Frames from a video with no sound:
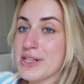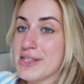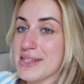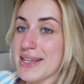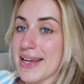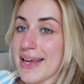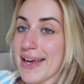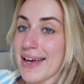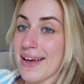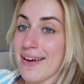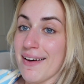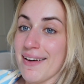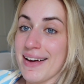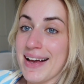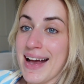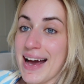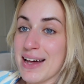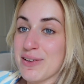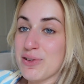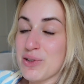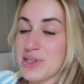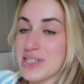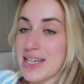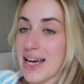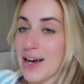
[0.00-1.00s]
honestly, I
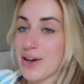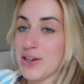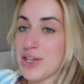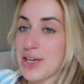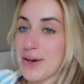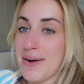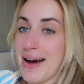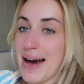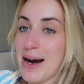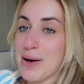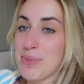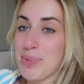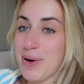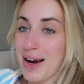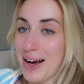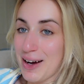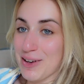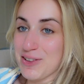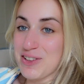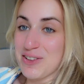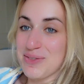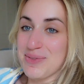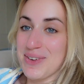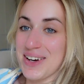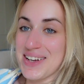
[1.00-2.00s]
cannot tell you how proud
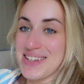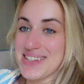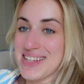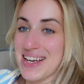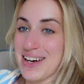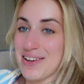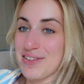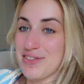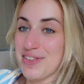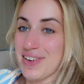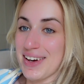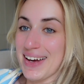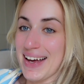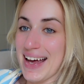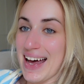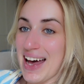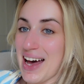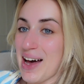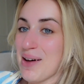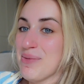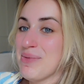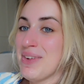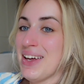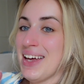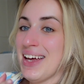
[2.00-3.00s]
of myself I
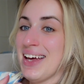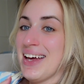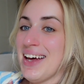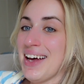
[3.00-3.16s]
am.